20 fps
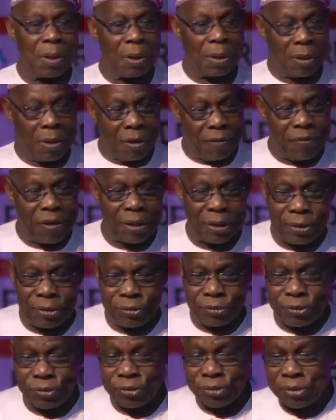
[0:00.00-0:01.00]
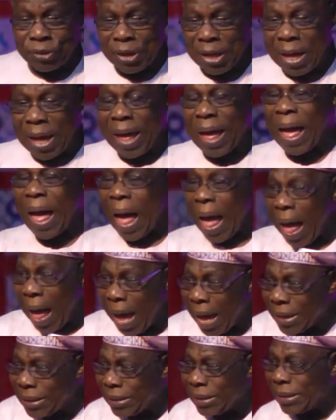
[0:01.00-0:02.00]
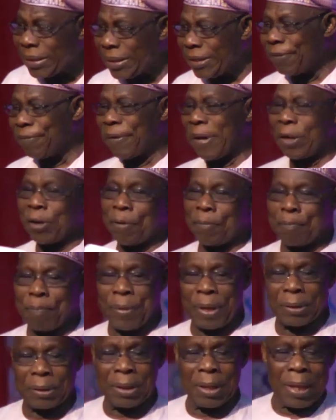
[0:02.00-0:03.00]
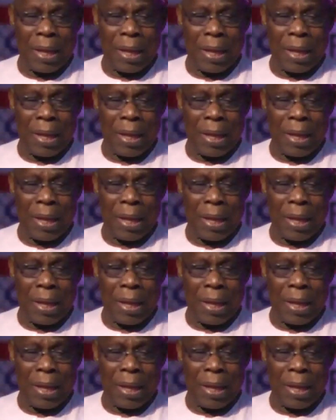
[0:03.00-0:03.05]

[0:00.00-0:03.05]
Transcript: governance, and development.